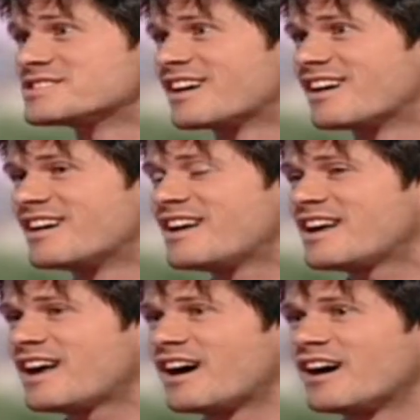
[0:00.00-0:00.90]
uh,
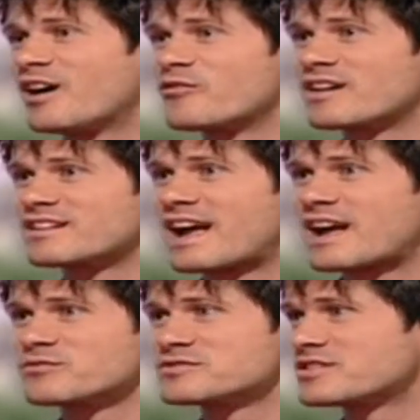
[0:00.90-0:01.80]
uh, around the
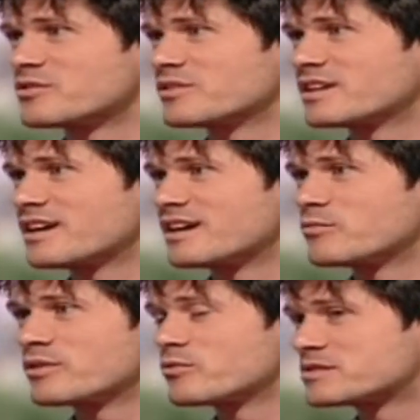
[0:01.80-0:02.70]
house. So yeah.
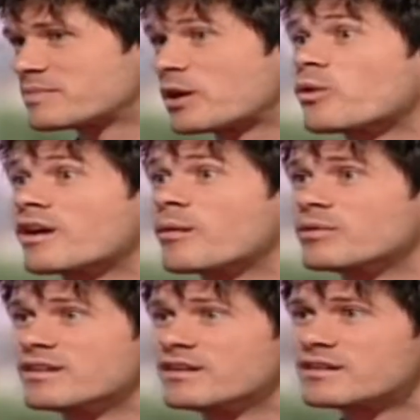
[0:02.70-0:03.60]
so how many different instruments up. can